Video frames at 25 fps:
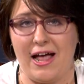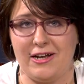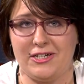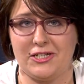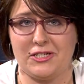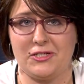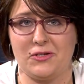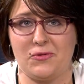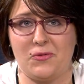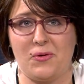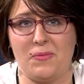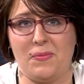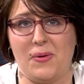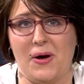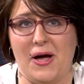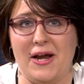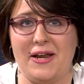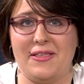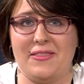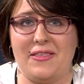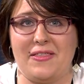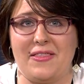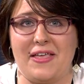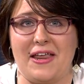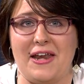just a
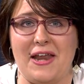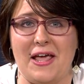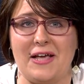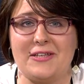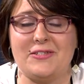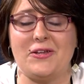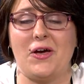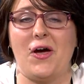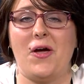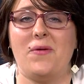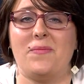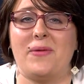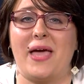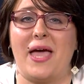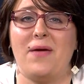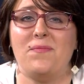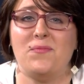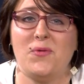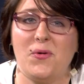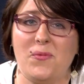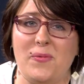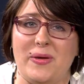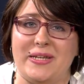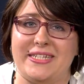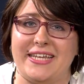reminder that their next home
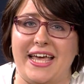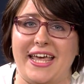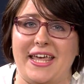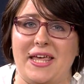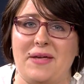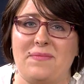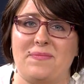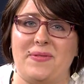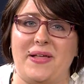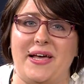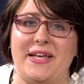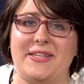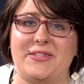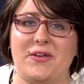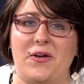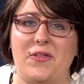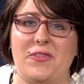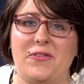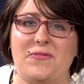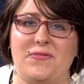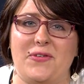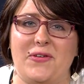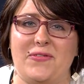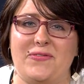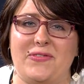game will be taking place on
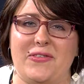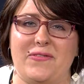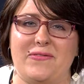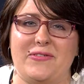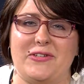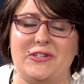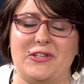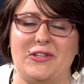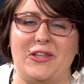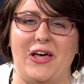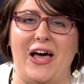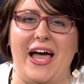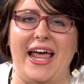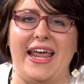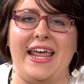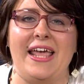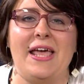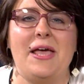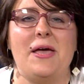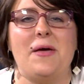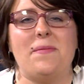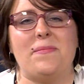the 5th of July.